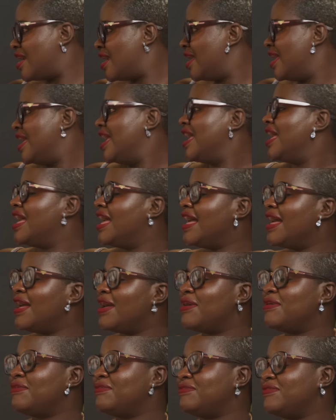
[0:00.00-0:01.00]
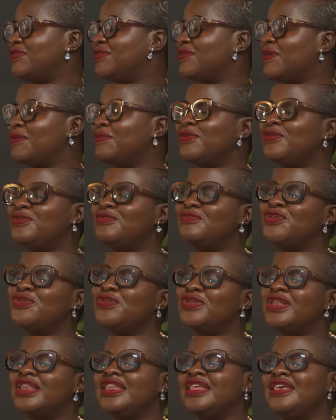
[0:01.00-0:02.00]
Mm. Ah, um, so yeah. I'm going to be
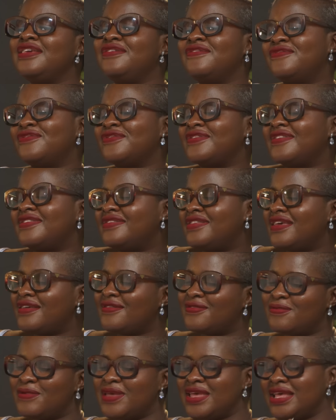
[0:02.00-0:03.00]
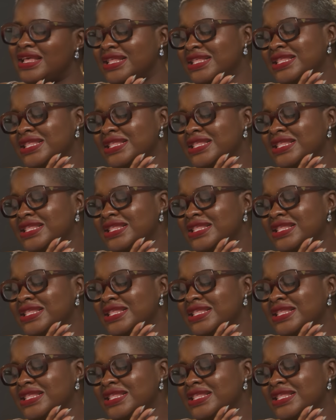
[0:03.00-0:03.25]
on leave for six weeks.